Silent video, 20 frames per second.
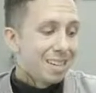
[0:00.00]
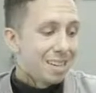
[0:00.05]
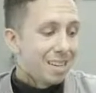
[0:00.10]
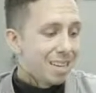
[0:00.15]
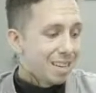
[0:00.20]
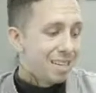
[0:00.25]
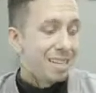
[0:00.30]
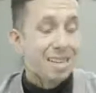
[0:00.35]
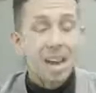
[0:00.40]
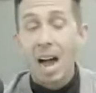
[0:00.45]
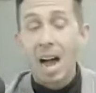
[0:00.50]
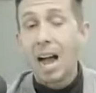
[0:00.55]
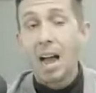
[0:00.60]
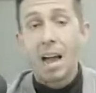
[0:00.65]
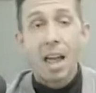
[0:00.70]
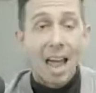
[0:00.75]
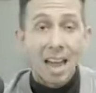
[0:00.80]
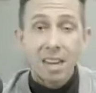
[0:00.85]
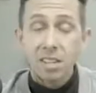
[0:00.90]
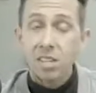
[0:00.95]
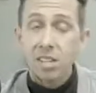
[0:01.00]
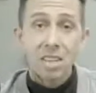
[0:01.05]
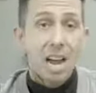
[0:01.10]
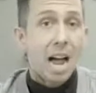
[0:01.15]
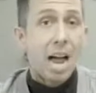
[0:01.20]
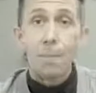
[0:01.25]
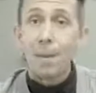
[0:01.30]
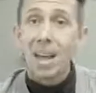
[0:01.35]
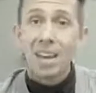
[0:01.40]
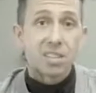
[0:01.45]

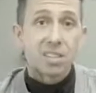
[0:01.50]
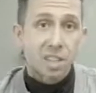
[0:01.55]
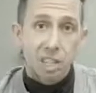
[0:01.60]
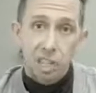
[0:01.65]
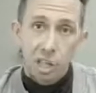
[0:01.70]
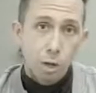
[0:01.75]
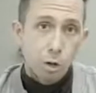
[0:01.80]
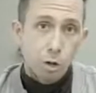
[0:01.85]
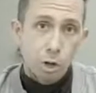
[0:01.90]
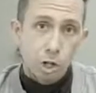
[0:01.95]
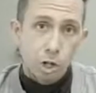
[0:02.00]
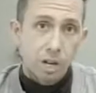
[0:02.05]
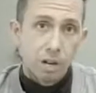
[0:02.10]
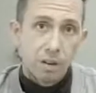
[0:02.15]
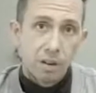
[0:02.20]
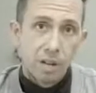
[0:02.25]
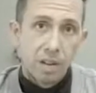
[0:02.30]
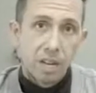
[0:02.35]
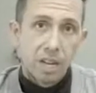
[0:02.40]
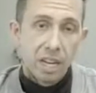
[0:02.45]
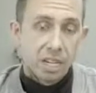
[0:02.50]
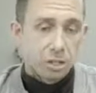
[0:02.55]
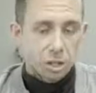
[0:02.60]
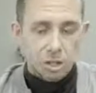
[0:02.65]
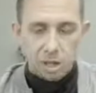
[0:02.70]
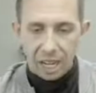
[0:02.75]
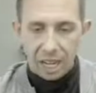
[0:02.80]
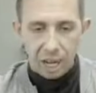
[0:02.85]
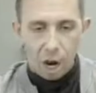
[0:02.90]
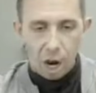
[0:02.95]
Time execution is just like,